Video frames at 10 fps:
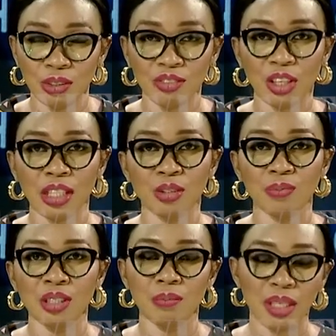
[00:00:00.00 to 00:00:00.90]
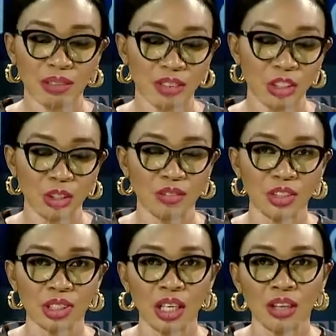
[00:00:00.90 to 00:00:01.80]
Don't forget to be the best version of
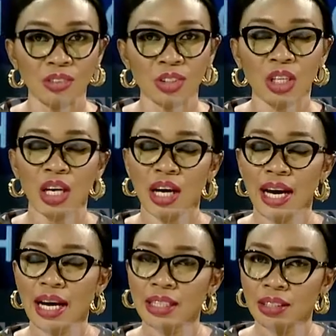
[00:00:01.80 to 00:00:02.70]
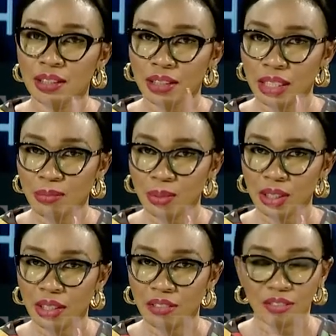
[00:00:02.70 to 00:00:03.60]
yourselves and keep
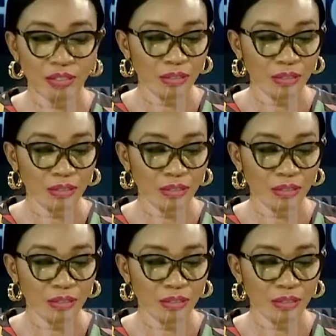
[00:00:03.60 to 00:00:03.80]
safe.